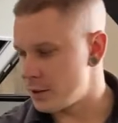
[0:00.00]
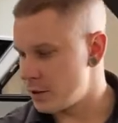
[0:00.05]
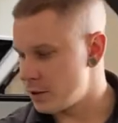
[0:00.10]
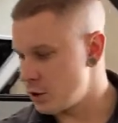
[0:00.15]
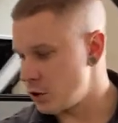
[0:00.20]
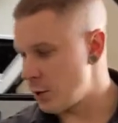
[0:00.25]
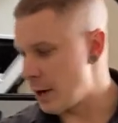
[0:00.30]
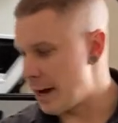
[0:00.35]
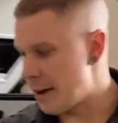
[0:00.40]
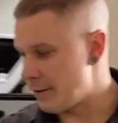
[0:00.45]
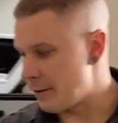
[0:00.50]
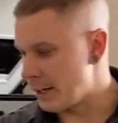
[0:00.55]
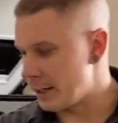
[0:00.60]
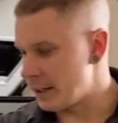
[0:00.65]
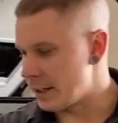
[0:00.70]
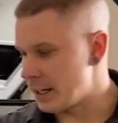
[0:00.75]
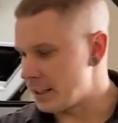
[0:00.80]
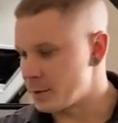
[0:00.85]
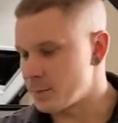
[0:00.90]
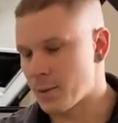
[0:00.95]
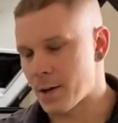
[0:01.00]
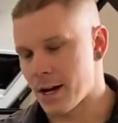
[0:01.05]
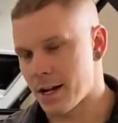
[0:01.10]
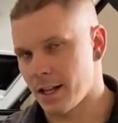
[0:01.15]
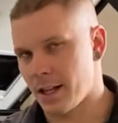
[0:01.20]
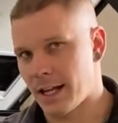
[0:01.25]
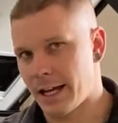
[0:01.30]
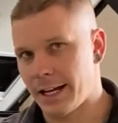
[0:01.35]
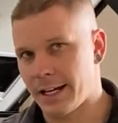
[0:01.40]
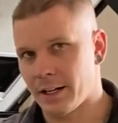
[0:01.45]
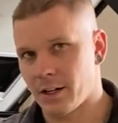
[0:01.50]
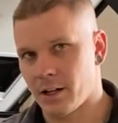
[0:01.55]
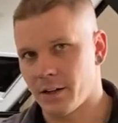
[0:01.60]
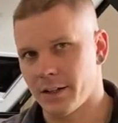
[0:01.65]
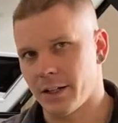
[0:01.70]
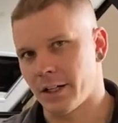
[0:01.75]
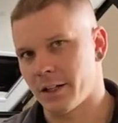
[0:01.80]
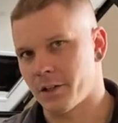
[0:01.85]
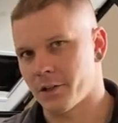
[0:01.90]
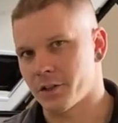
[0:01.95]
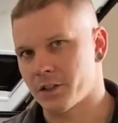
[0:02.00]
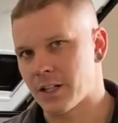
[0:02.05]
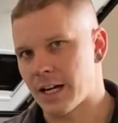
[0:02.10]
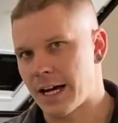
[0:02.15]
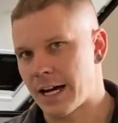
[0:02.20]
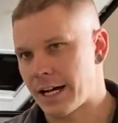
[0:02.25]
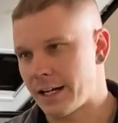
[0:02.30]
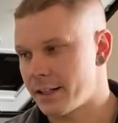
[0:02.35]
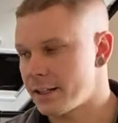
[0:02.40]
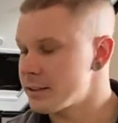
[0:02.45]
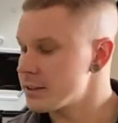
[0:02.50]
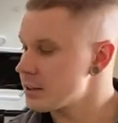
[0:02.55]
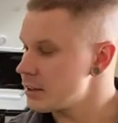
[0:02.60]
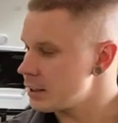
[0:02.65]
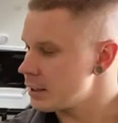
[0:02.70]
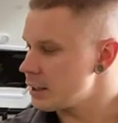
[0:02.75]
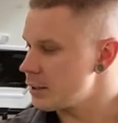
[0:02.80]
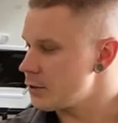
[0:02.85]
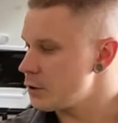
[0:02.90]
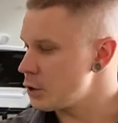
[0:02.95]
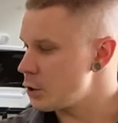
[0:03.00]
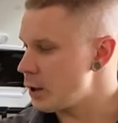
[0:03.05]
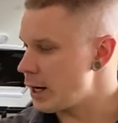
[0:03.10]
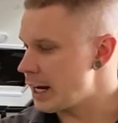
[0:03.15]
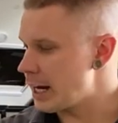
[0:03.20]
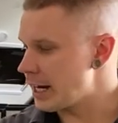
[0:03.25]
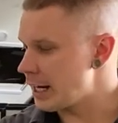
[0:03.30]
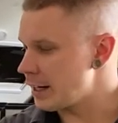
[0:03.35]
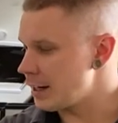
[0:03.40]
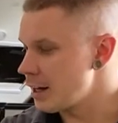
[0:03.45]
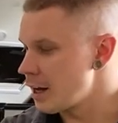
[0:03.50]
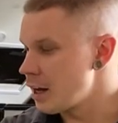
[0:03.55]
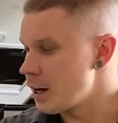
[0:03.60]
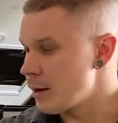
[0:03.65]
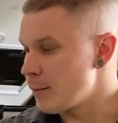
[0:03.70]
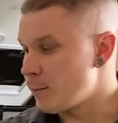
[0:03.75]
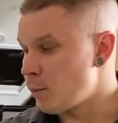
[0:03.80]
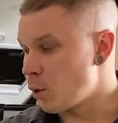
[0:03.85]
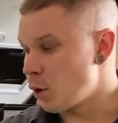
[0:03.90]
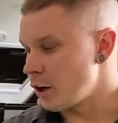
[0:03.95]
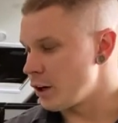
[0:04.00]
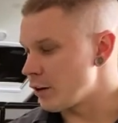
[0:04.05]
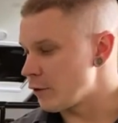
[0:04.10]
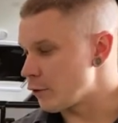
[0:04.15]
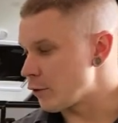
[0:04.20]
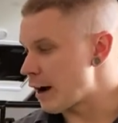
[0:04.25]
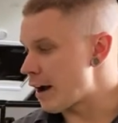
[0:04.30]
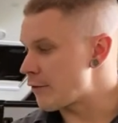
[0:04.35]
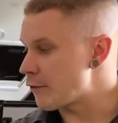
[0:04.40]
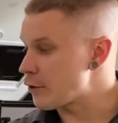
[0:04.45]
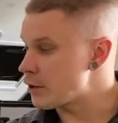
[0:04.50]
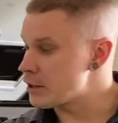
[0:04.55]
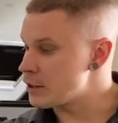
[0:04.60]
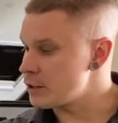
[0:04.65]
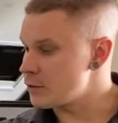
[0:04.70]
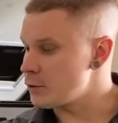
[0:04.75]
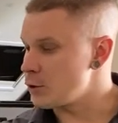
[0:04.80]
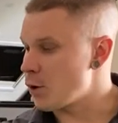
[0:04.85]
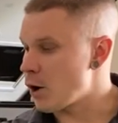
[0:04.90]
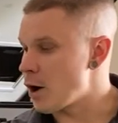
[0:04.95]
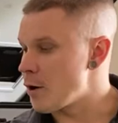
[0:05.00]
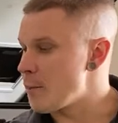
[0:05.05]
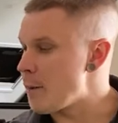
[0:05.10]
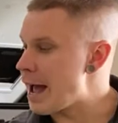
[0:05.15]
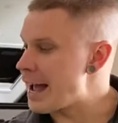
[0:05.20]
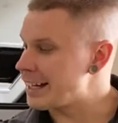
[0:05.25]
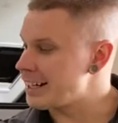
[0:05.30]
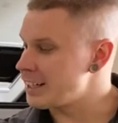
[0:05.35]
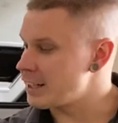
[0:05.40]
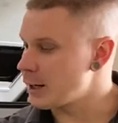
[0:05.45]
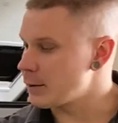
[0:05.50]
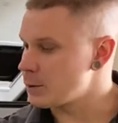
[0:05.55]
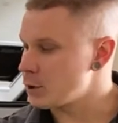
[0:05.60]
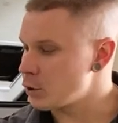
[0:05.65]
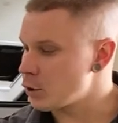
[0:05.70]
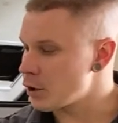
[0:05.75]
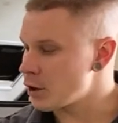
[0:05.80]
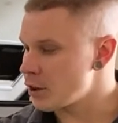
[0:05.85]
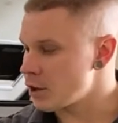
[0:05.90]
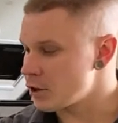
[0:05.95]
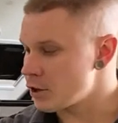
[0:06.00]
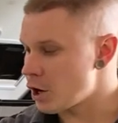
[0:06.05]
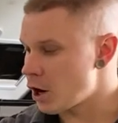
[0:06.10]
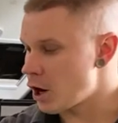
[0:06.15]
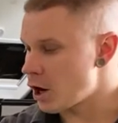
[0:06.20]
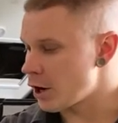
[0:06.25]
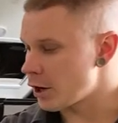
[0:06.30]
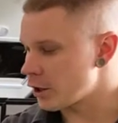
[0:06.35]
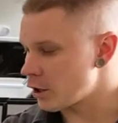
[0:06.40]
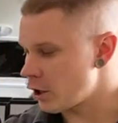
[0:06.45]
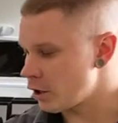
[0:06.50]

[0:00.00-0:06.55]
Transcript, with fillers: is you have a nice bright light on the underside that's going to give you a point of reference if you are backing up to it in the dark.